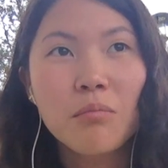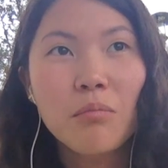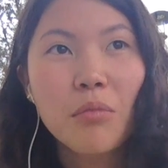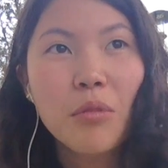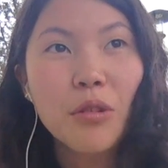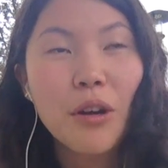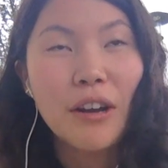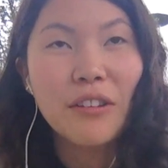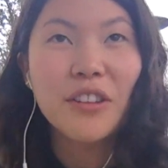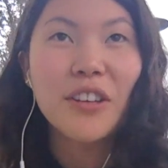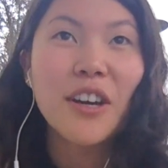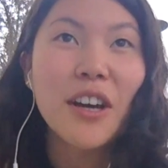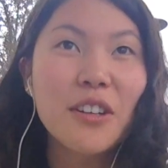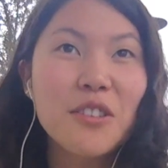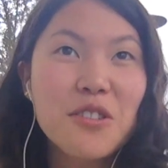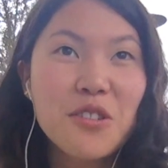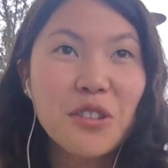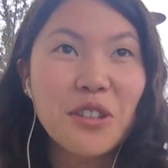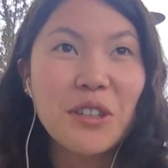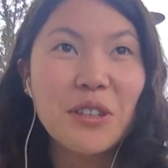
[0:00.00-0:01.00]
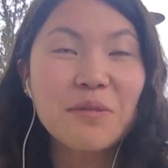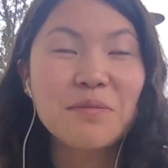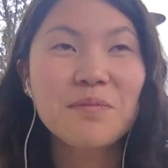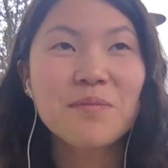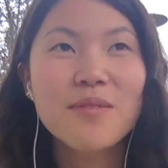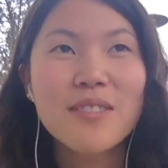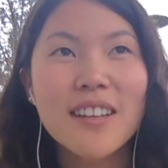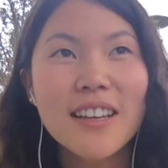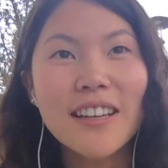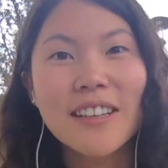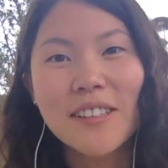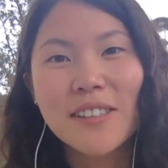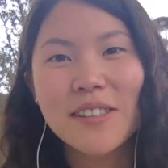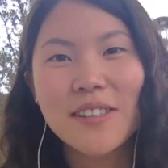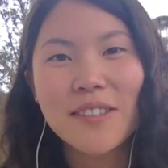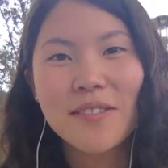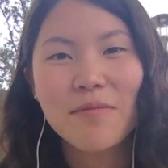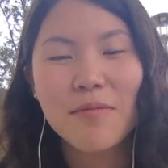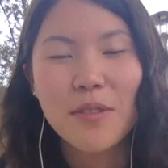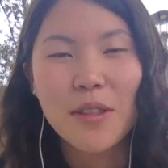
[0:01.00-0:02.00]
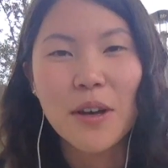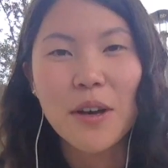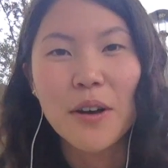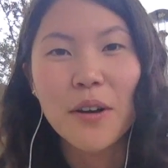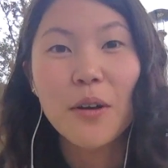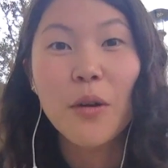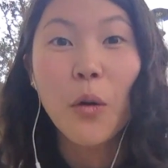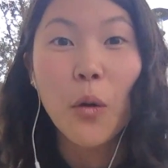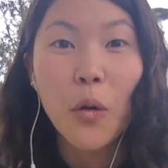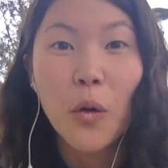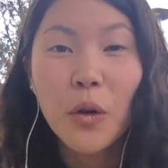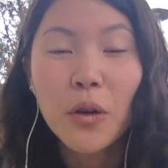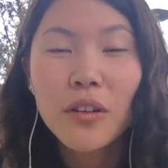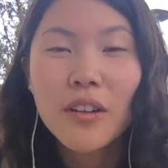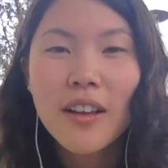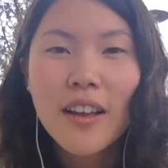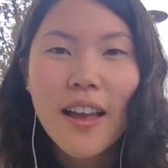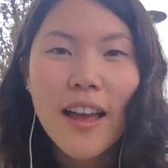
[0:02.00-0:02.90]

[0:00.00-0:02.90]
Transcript: throughout the country is the goal.